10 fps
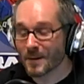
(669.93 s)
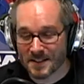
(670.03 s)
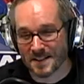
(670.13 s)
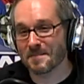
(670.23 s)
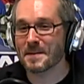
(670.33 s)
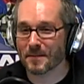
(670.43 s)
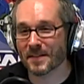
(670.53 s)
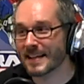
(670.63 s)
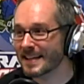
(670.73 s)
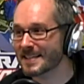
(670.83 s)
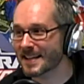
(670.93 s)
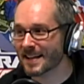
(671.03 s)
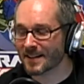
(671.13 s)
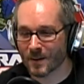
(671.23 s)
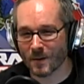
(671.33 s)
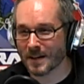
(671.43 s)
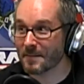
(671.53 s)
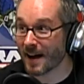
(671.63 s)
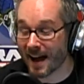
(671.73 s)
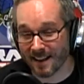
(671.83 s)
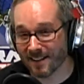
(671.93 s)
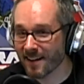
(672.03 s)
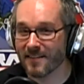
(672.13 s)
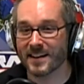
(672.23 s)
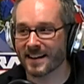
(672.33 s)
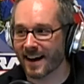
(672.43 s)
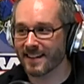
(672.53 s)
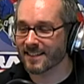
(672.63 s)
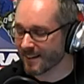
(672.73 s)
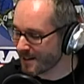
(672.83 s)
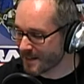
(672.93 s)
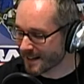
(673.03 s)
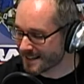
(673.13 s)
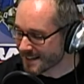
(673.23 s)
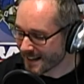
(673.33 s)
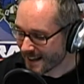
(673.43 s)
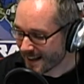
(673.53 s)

which some people think is kind of corny, but I love it. I love it because